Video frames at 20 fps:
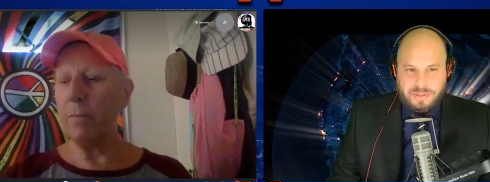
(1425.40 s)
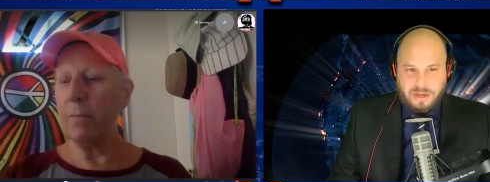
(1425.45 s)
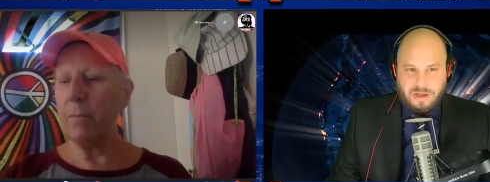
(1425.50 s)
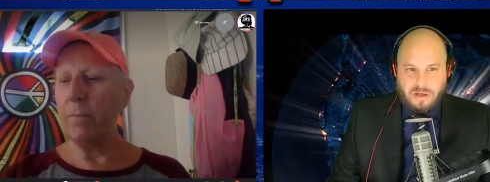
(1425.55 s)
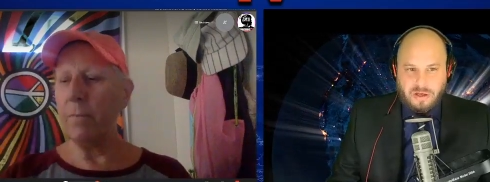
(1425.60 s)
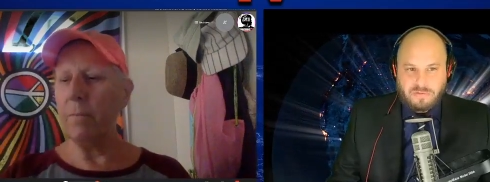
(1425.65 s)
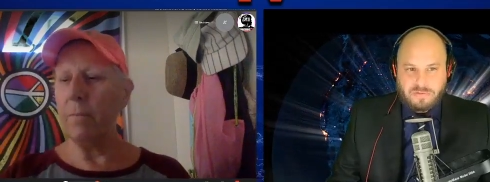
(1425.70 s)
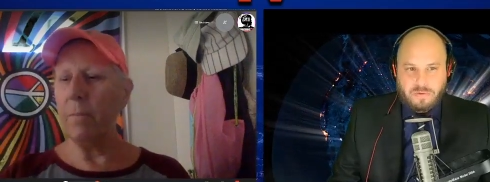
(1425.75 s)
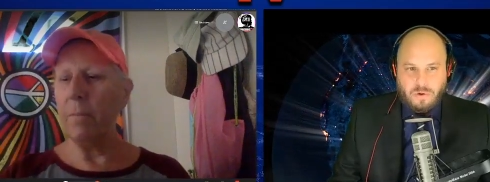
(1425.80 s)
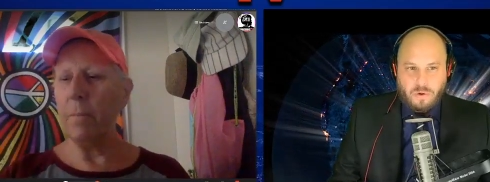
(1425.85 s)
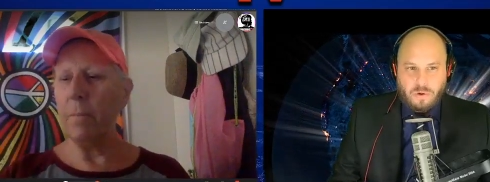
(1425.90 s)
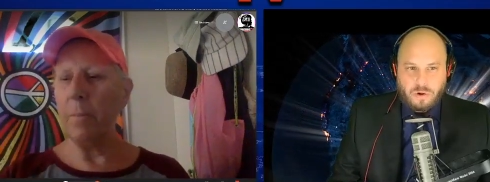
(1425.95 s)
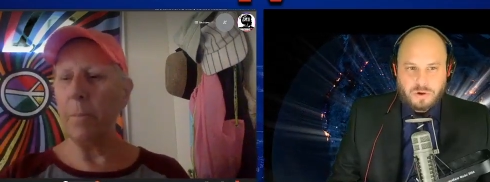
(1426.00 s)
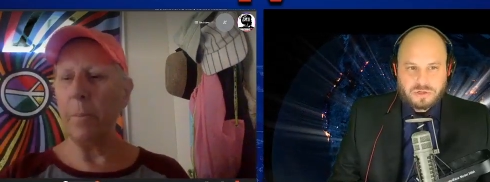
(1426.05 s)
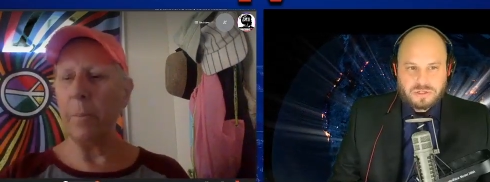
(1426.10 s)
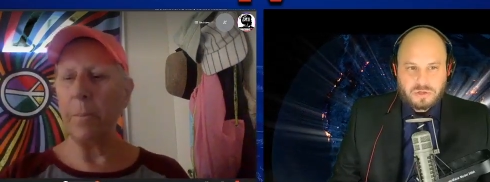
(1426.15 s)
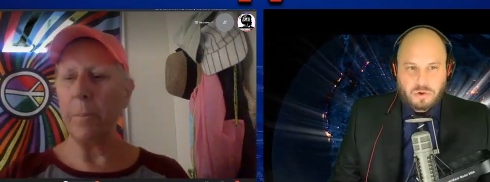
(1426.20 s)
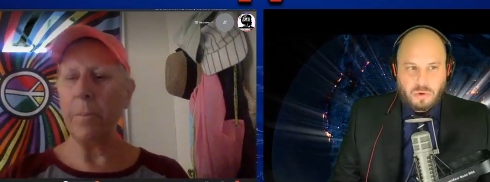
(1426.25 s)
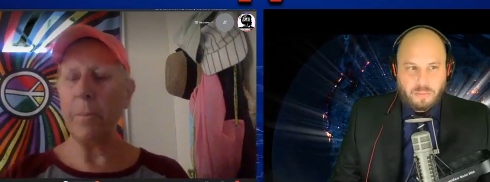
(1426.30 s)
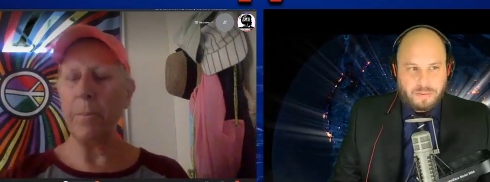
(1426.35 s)
Speaker 1: golf
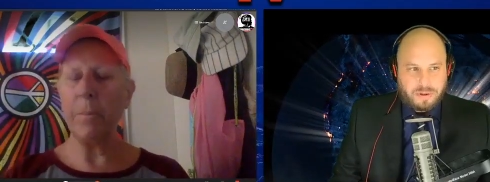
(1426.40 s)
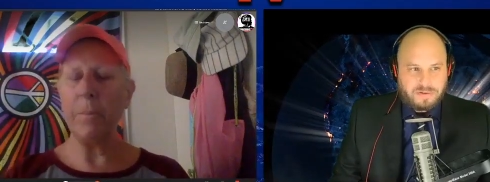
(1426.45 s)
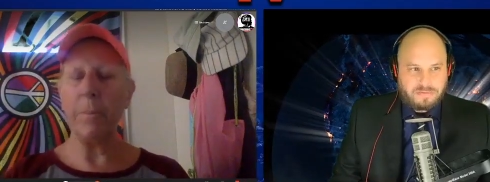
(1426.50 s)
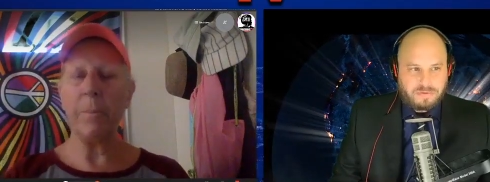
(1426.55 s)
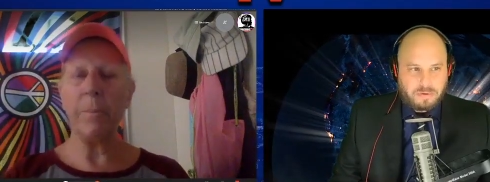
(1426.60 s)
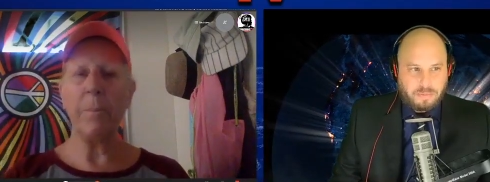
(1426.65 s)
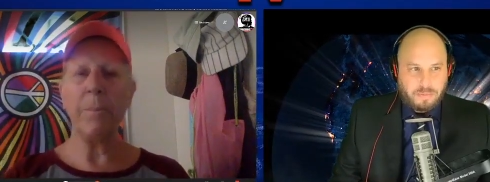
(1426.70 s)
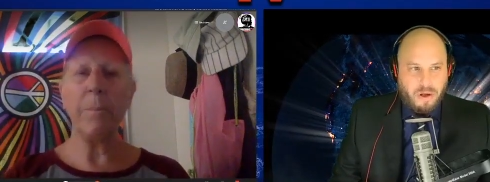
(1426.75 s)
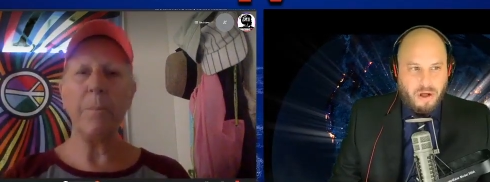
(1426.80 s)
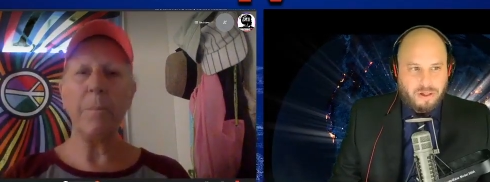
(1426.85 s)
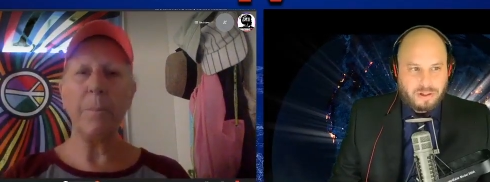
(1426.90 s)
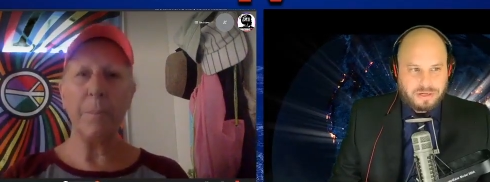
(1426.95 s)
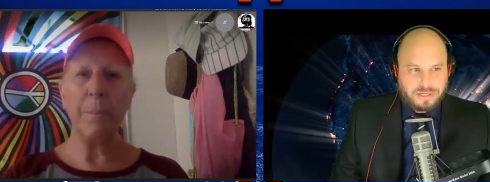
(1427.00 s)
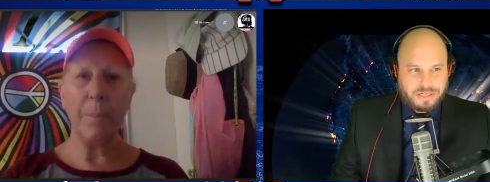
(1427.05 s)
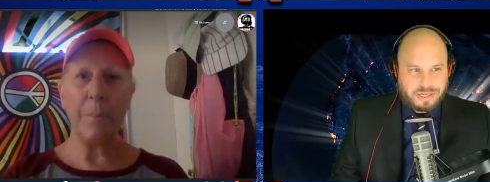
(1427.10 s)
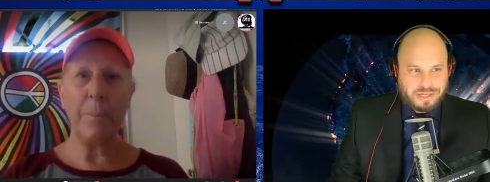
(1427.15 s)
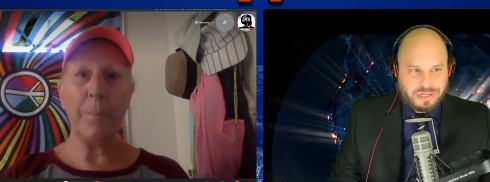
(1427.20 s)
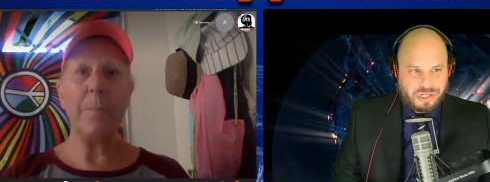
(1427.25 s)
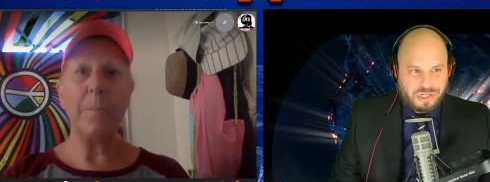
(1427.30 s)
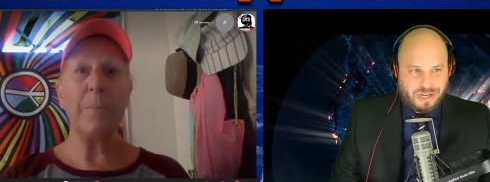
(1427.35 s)
course open for
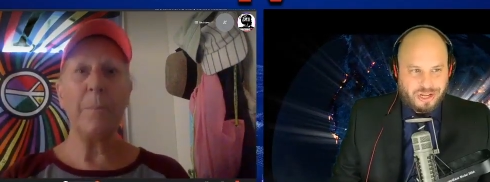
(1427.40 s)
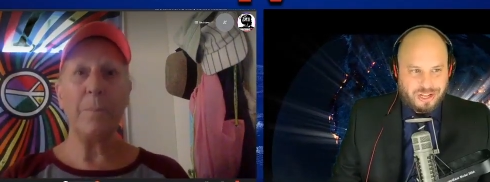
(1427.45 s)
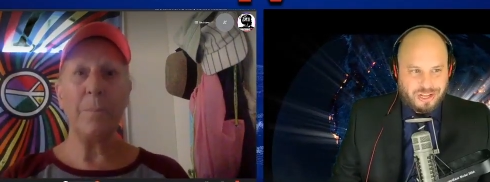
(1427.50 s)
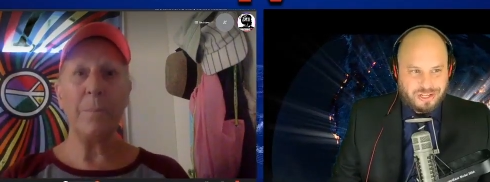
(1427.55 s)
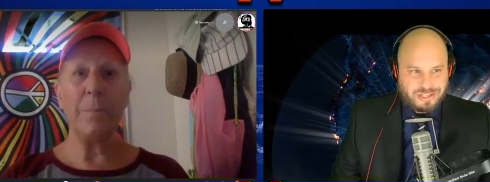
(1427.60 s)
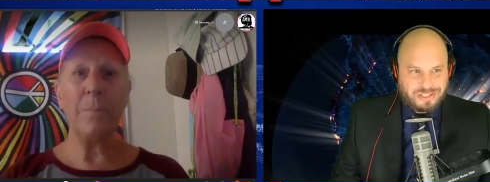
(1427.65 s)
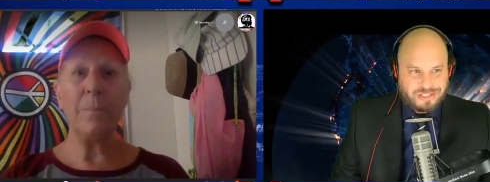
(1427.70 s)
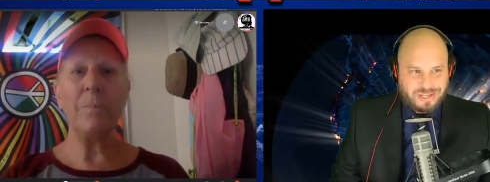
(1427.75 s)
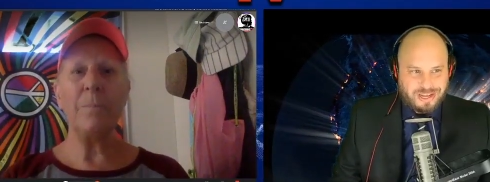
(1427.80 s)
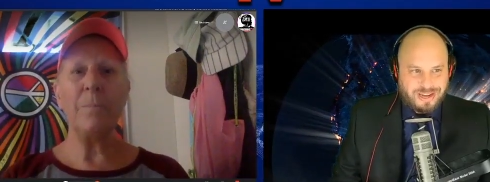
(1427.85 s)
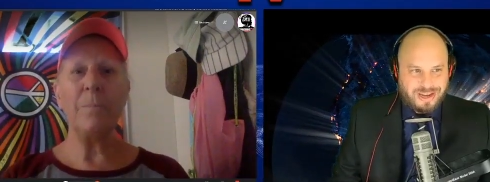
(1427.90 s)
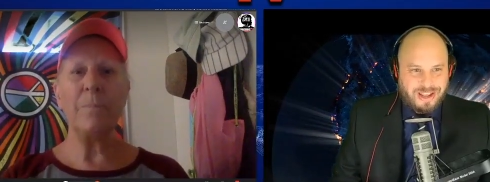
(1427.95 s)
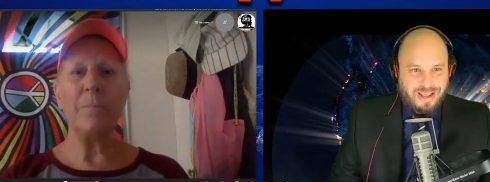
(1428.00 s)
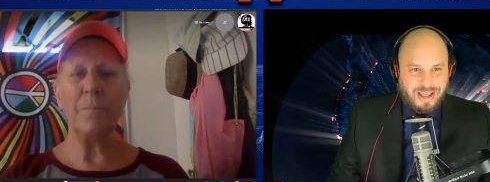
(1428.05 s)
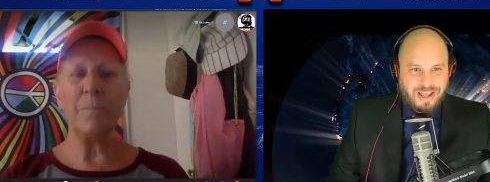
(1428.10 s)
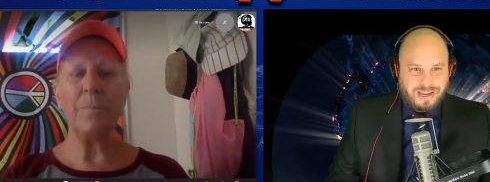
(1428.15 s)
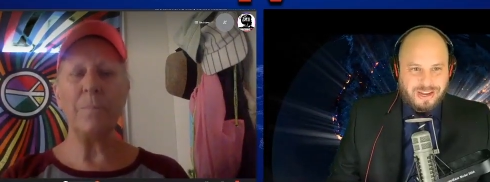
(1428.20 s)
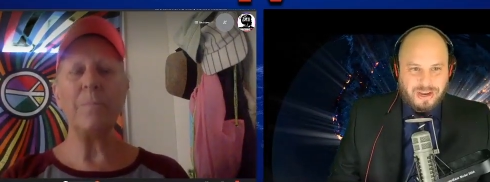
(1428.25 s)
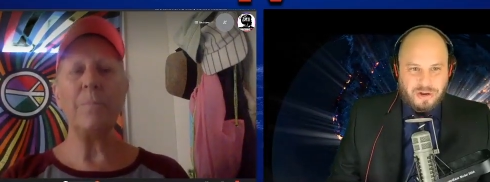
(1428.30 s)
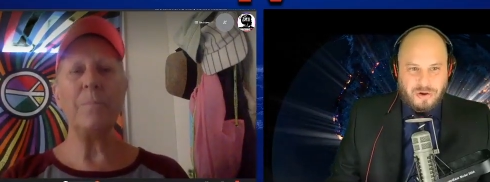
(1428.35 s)
politicians, and
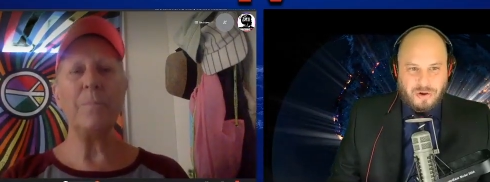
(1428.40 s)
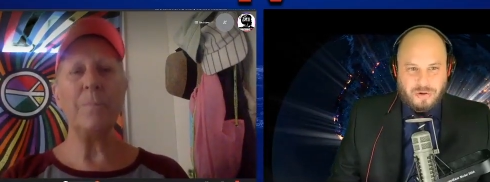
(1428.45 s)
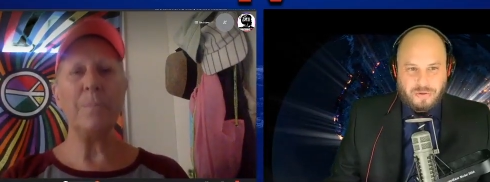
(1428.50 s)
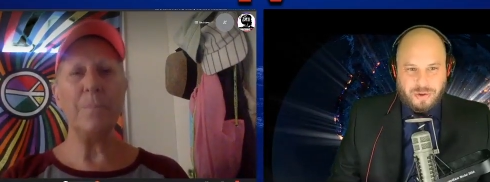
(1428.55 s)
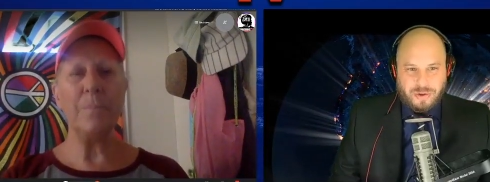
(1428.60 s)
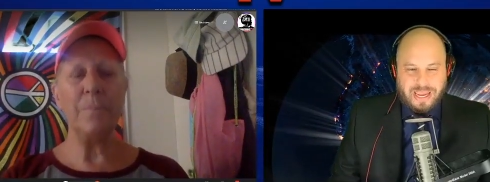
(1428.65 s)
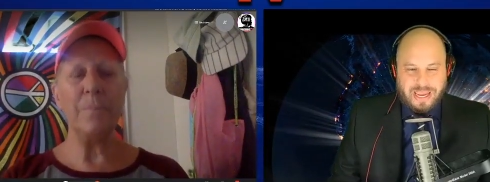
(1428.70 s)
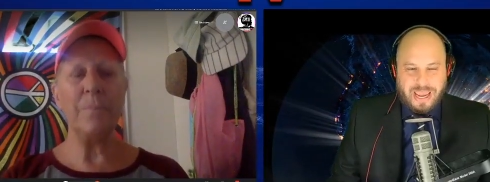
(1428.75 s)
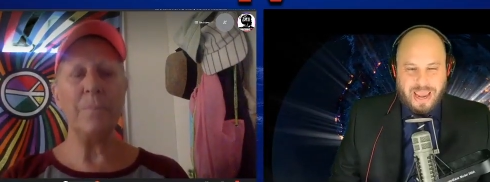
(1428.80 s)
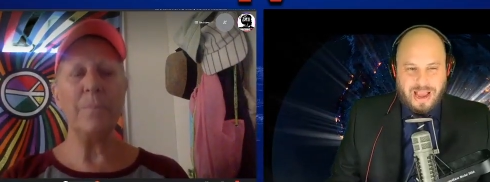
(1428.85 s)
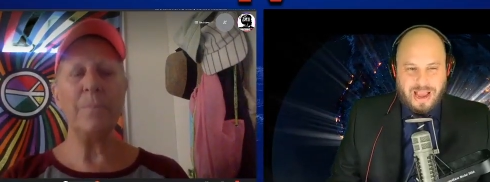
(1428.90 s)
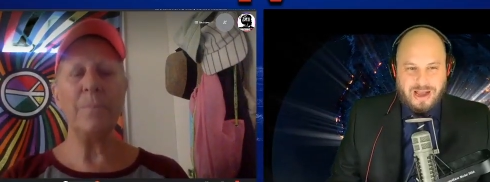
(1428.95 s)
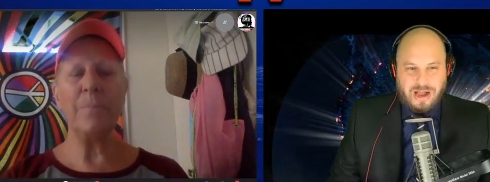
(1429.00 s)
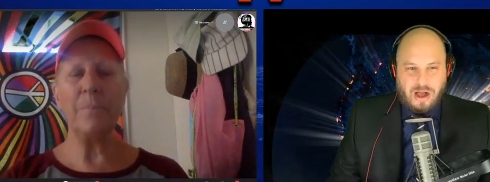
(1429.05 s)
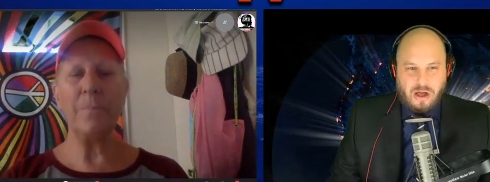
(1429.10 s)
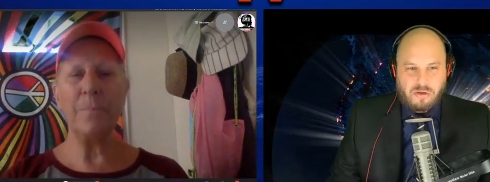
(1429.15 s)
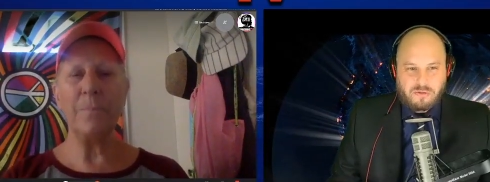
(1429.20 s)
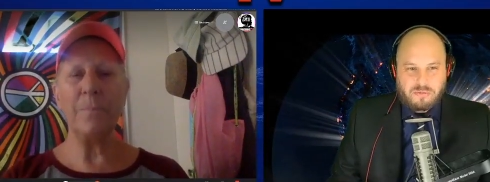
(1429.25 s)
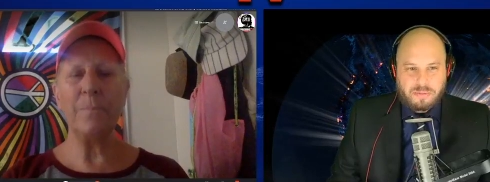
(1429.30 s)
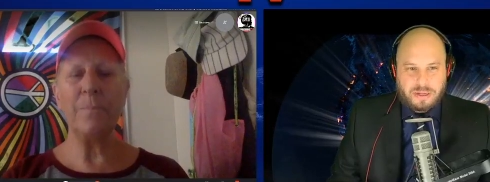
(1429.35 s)
you know, we can't
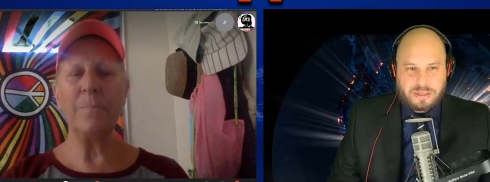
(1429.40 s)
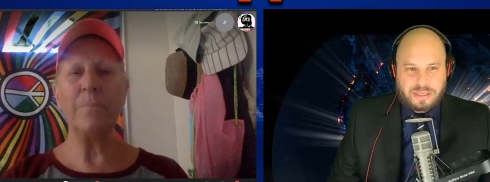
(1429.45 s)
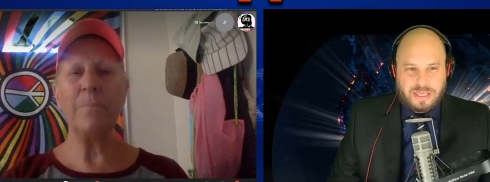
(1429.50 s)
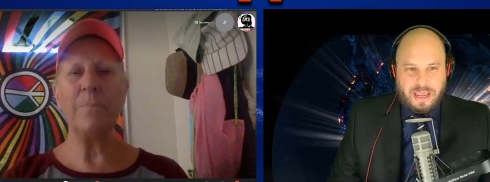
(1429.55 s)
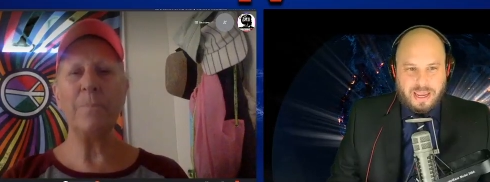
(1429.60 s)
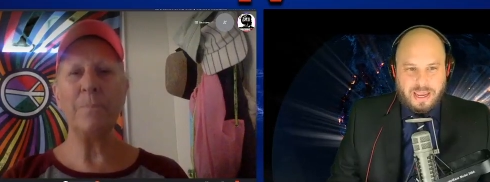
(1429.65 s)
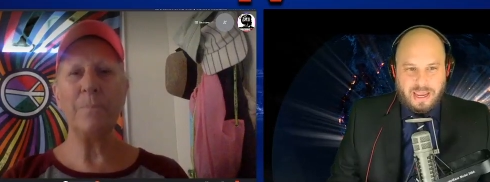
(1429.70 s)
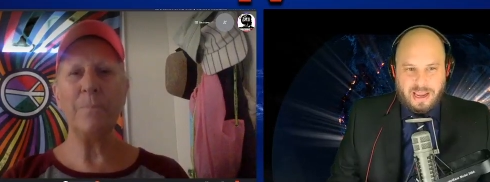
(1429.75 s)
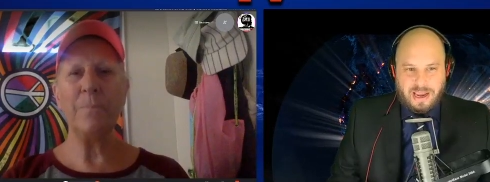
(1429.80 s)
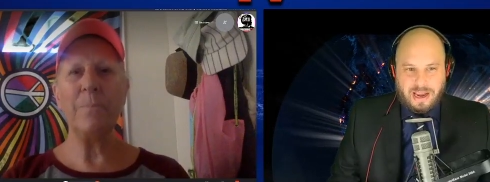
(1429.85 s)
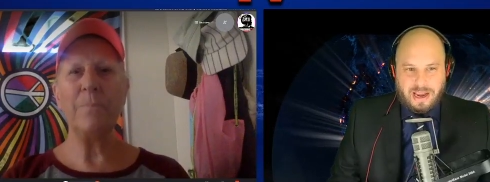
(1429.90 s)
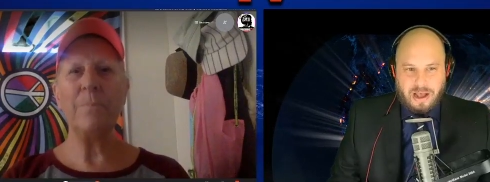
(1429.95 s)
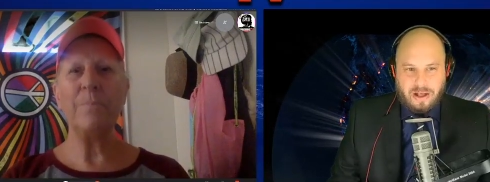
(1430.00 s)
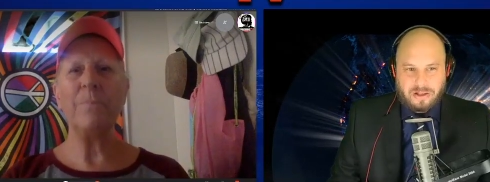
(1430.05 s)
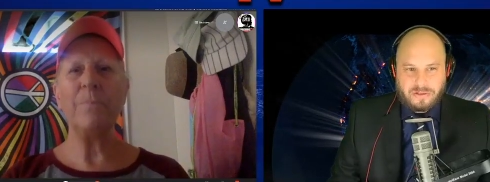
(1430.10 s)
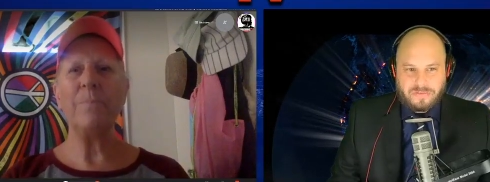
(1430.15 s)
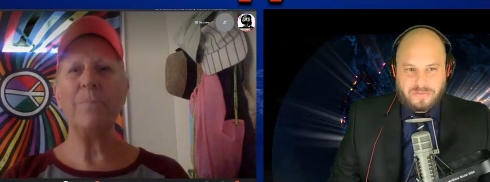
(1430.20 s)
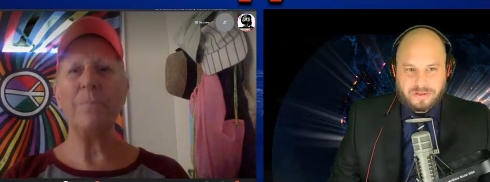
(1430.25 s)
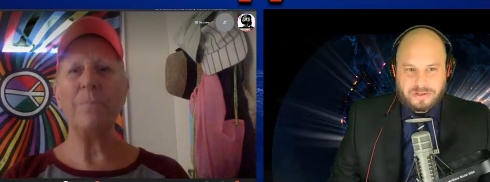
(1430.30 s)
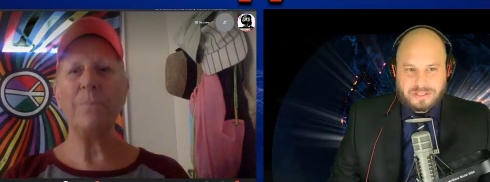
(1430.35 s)
golf, but they can golf.